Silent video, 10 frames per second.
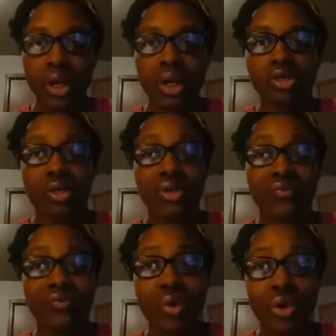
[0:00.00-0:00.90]
So the
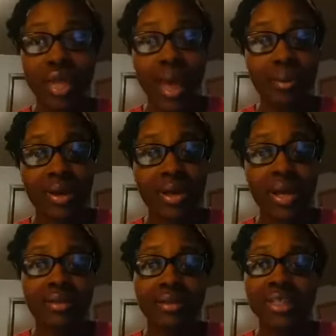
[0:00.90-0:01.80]
fourth habit,
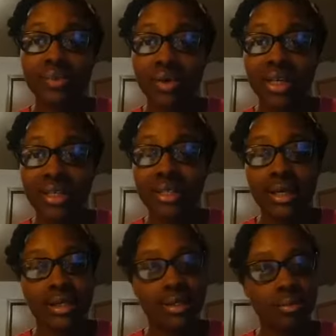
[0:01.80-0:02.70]
and this one he said
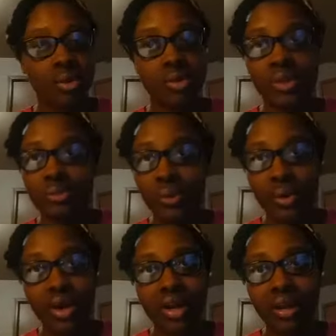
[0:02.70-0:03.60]
is the most
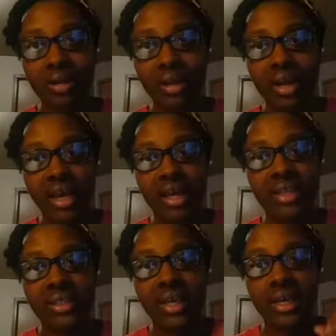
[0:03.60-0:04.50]
important, he
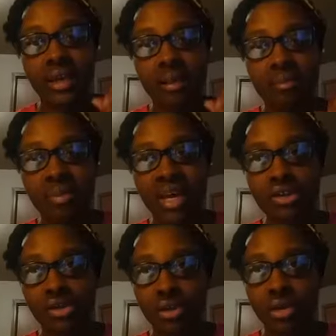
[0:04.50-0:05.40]
said
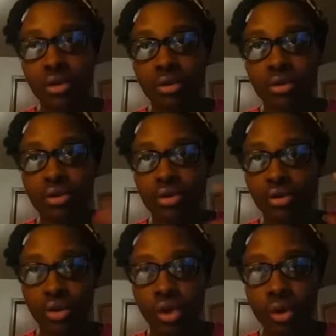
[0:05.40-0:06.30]
measure
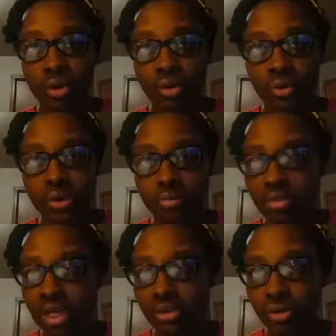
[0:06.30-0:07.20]
your goals.
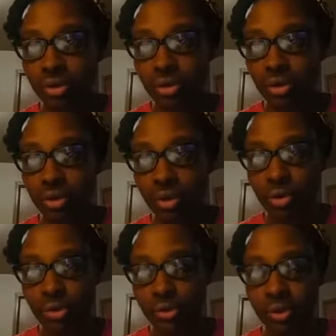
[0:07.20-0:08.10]
Measure your goals.